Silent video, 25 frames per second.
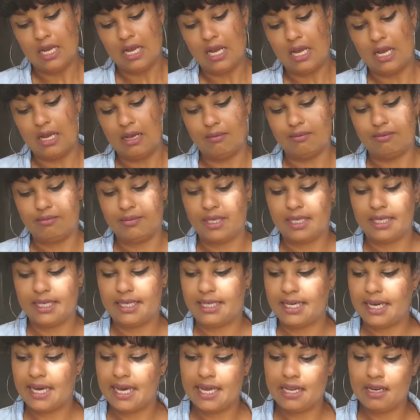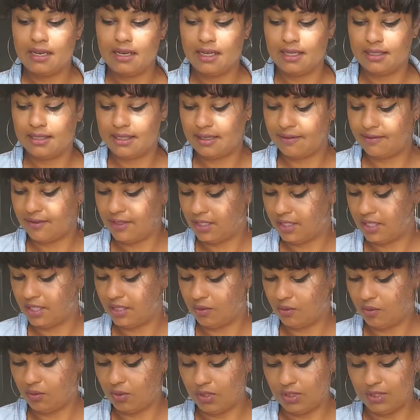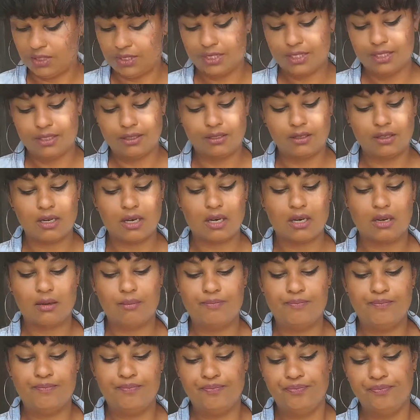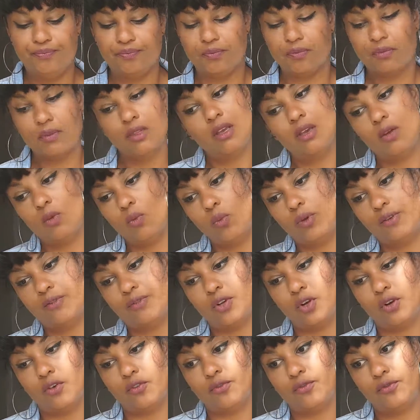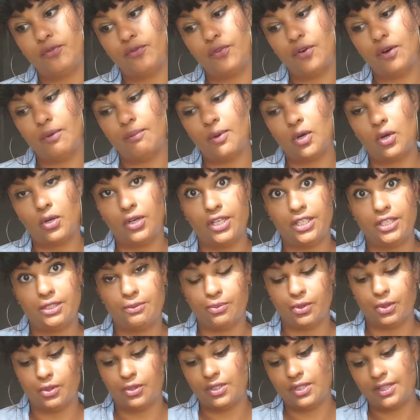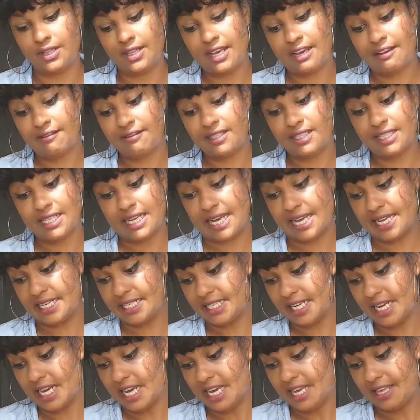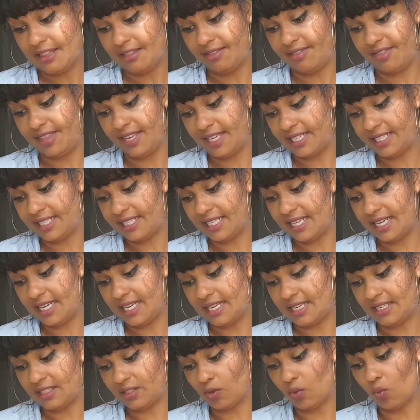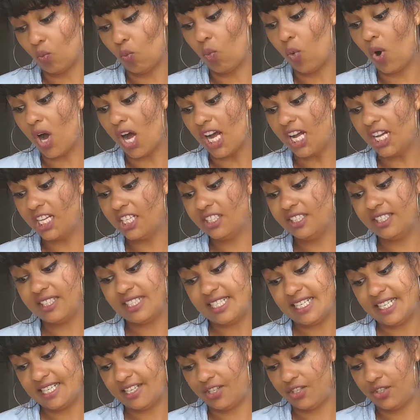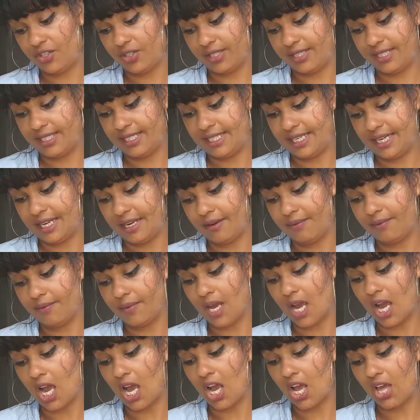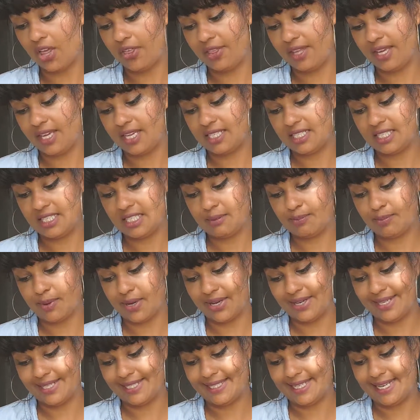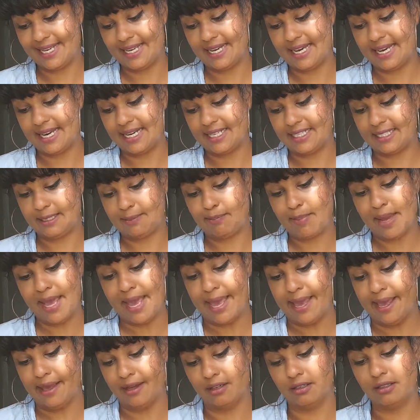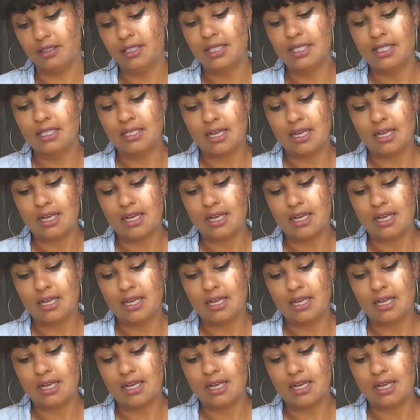Again, let's have a look at what we've got from Honest Brew. So they've said this is wild and interesting, earthy and spicy, and it's pale.